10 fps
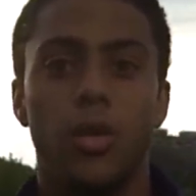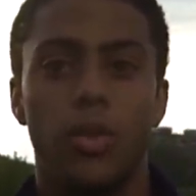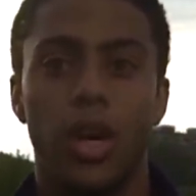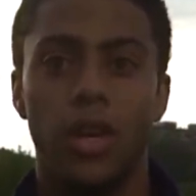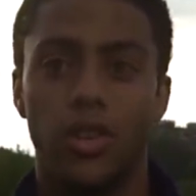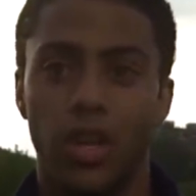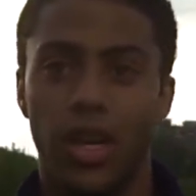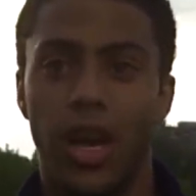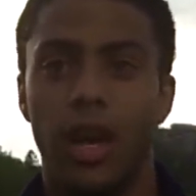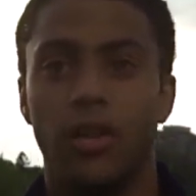We got a
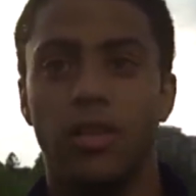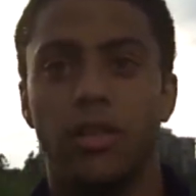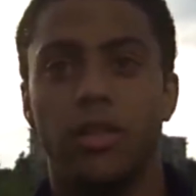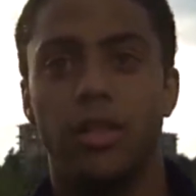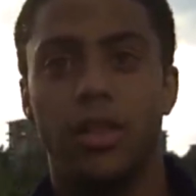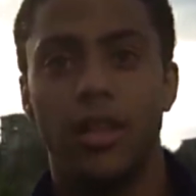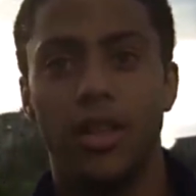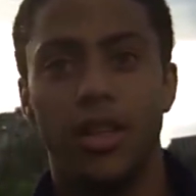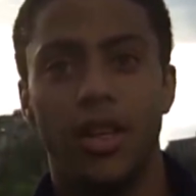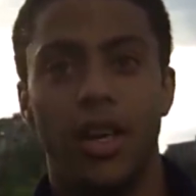shutout,
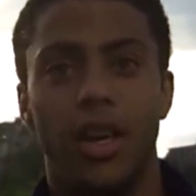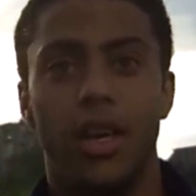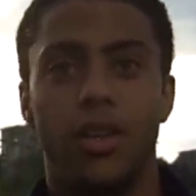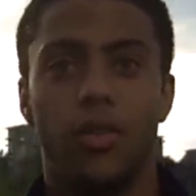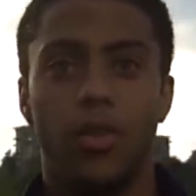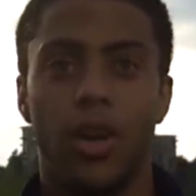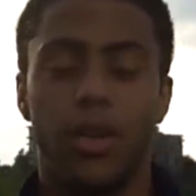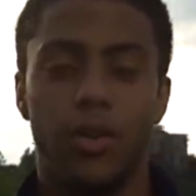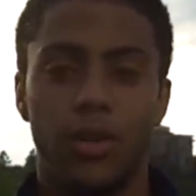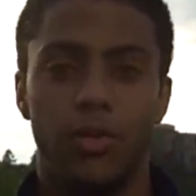and overall
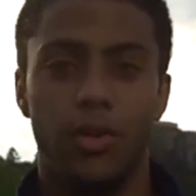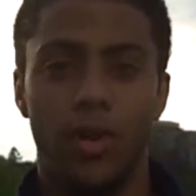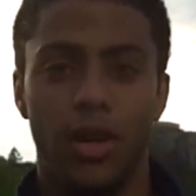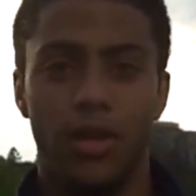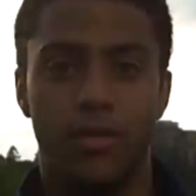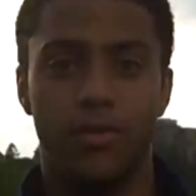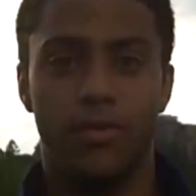I think we did pretty well.